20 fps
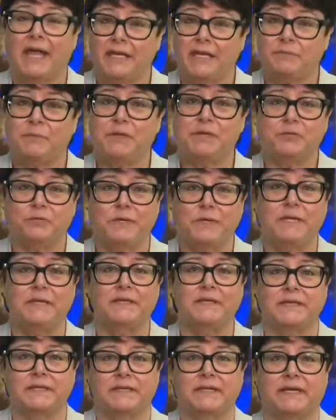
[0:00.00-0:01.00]
and
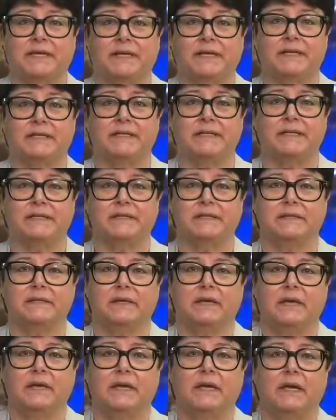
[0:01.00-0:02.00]
between
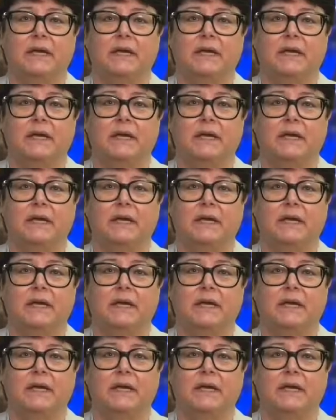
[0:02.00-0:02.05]
societies.